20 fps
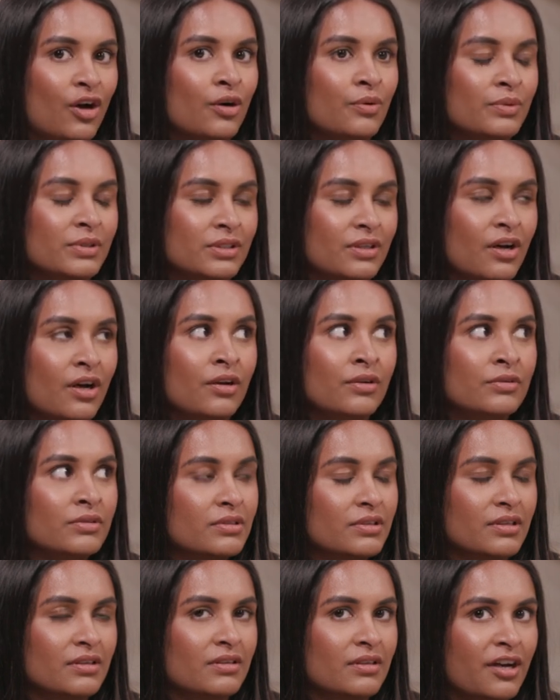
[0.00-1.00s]
I'd
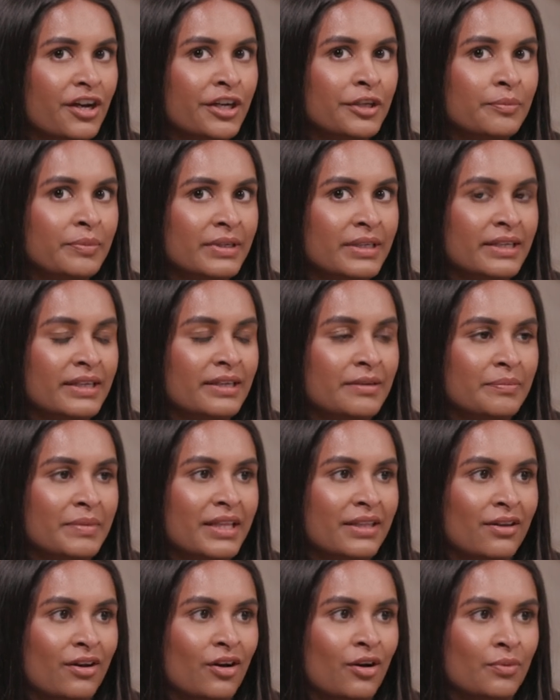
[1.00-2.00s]
openly
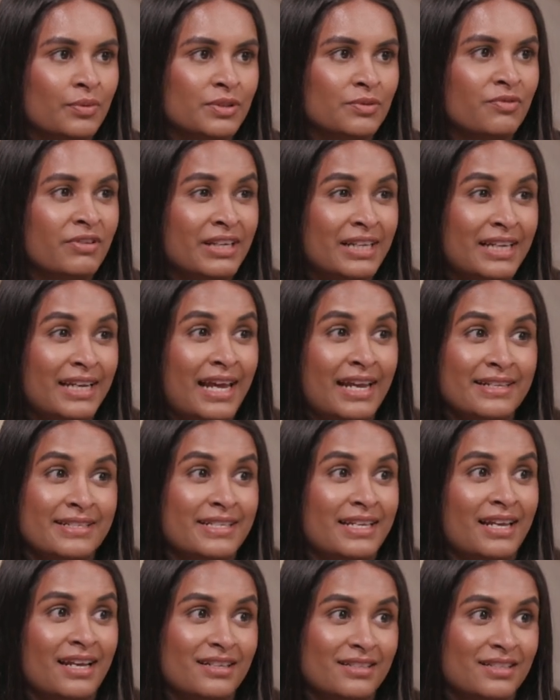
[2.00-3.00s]
admit that I was really
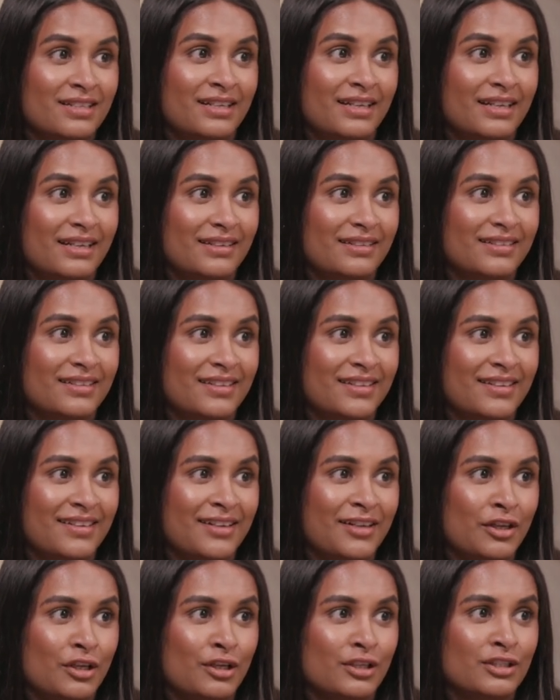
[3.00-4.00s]
lazy, actually.
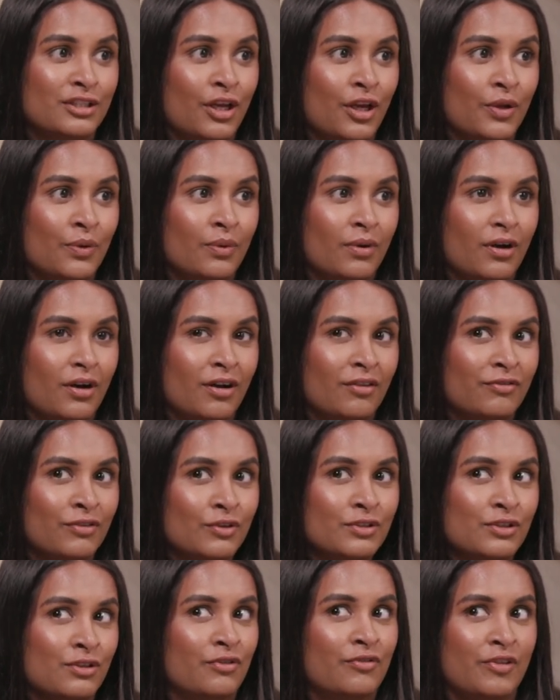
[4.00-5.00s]
So I
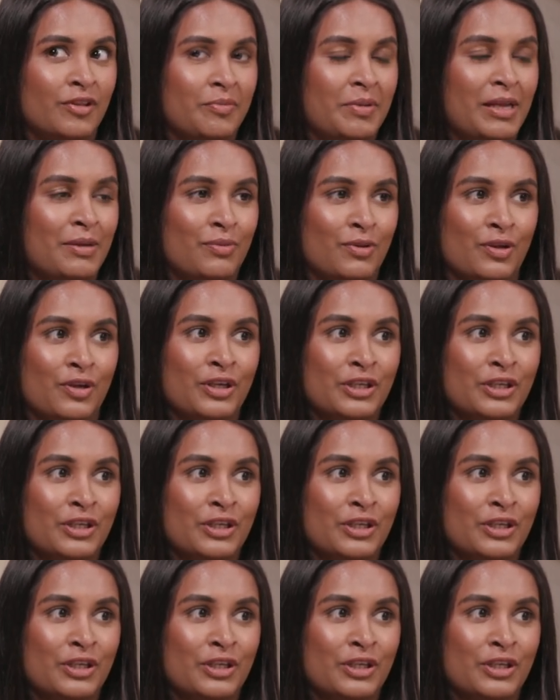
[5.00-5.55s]
feel sorry for the people